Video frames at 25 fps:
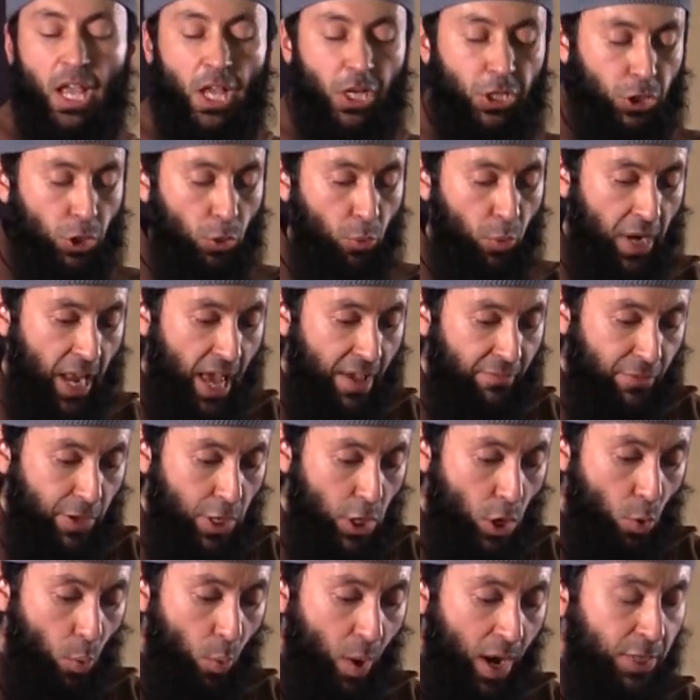So whenever
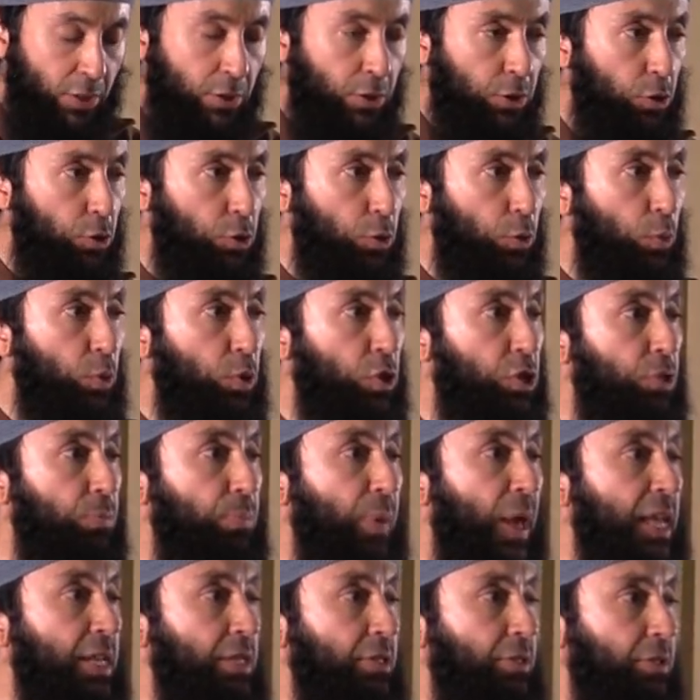you want to
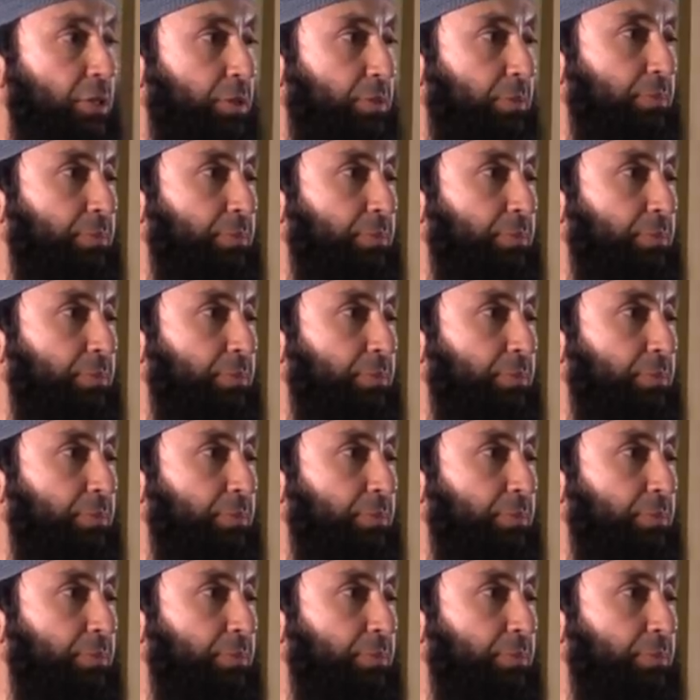spend